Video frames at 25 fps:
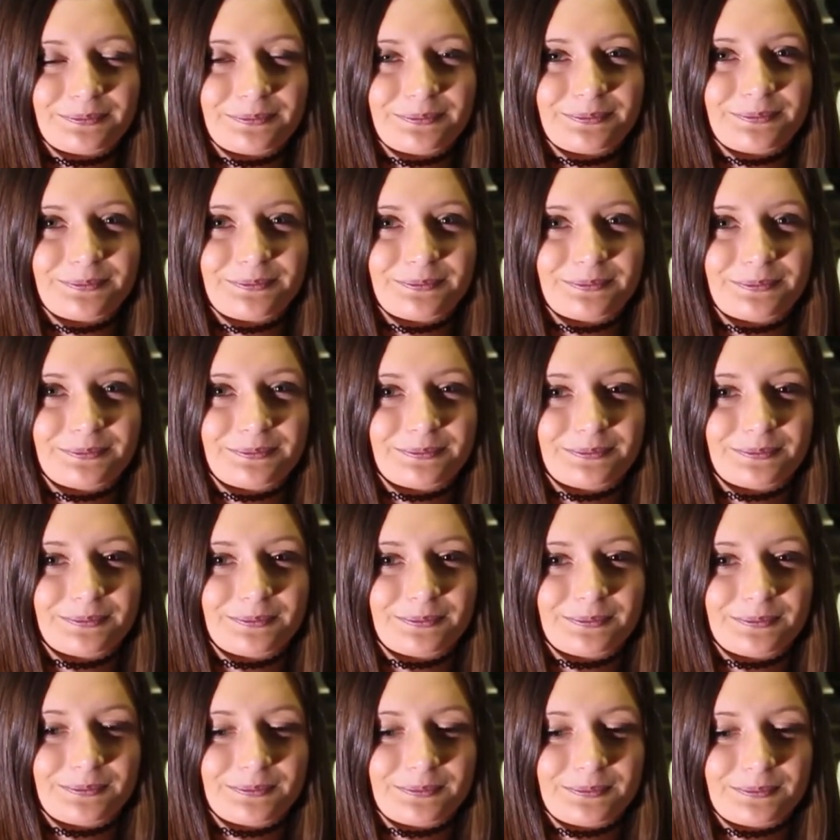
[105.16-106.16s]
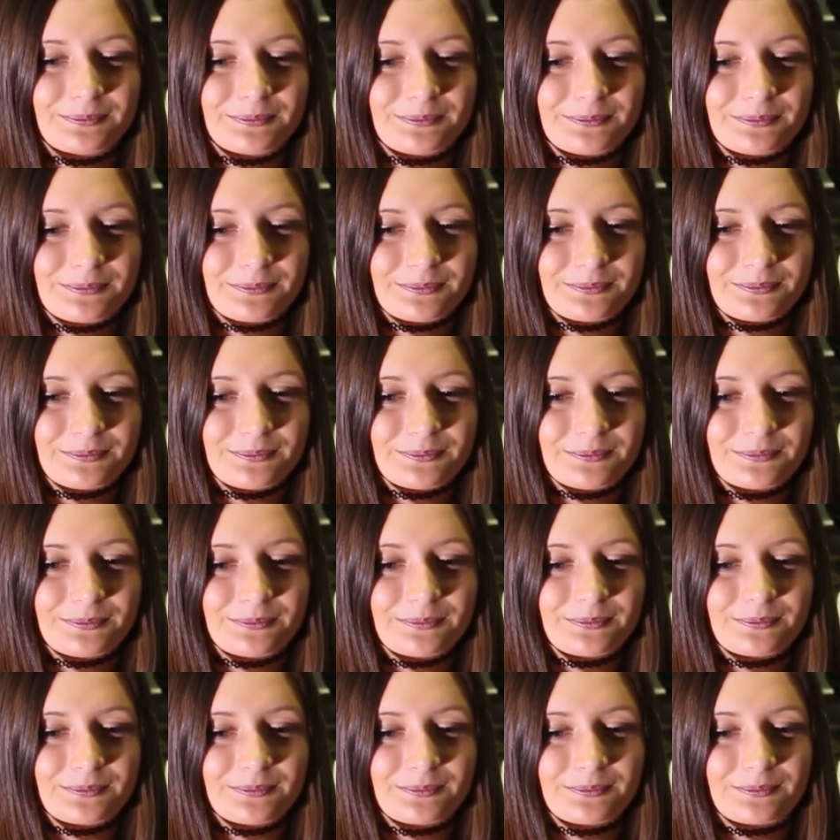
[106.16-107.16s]

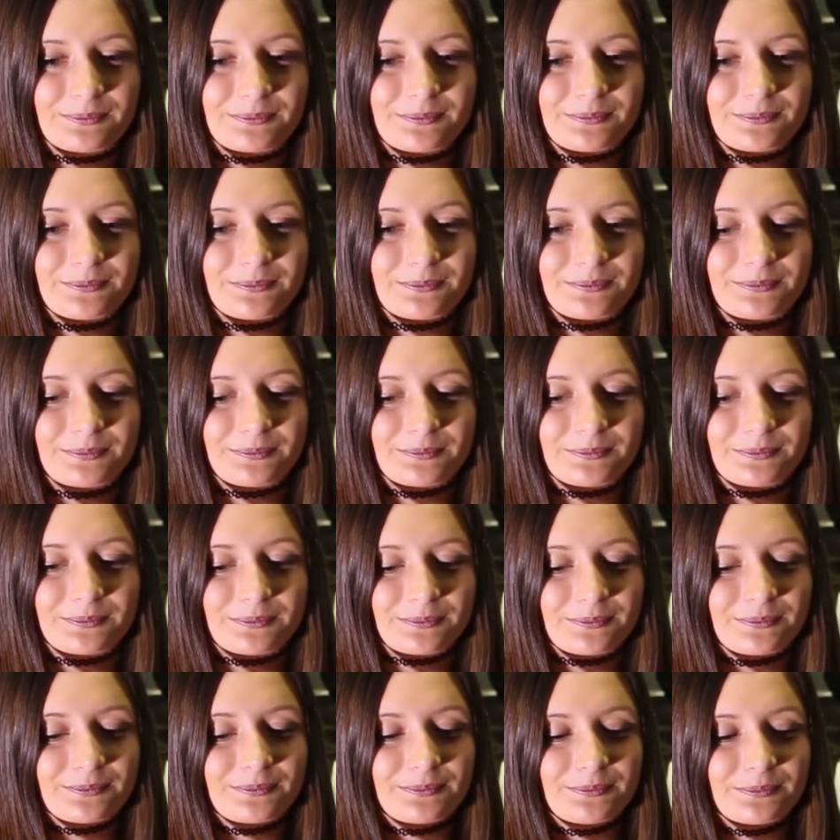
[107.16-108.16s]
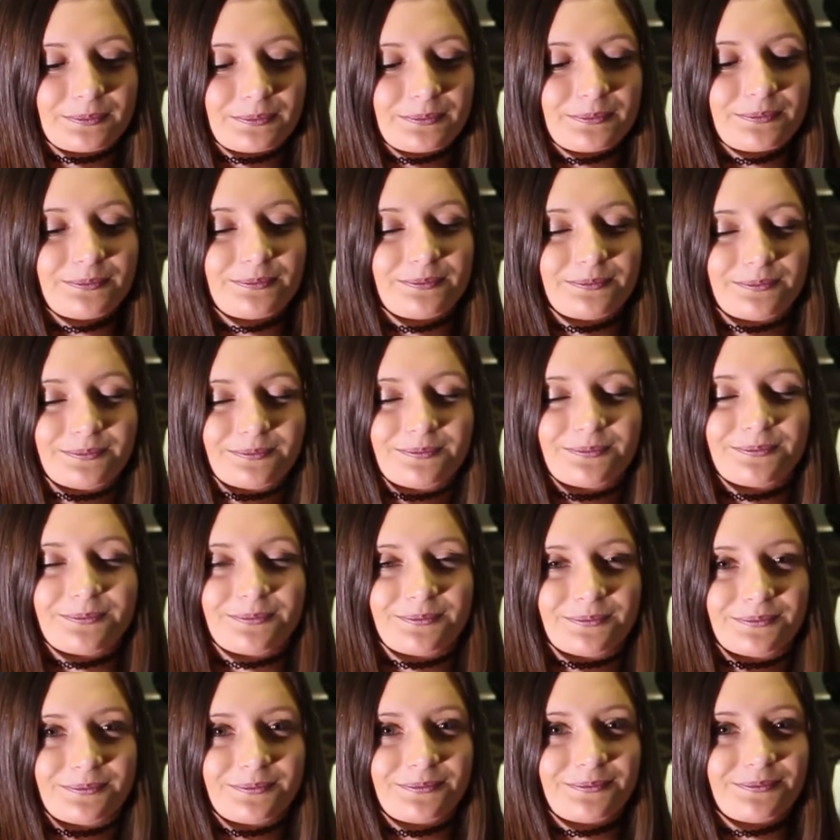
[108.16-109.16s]

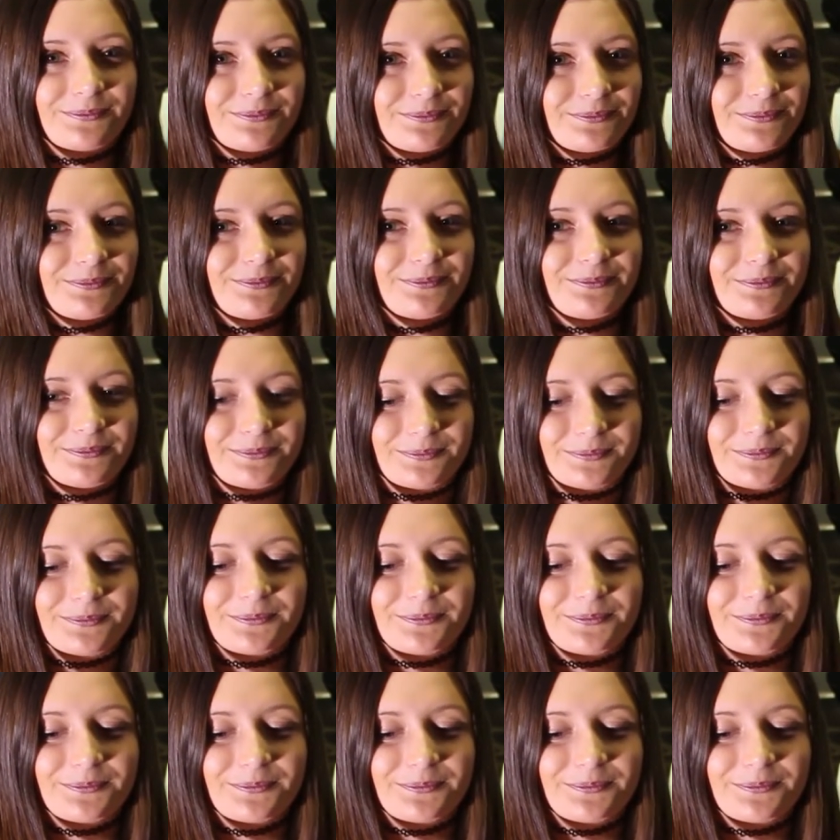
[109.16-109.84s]
(silent)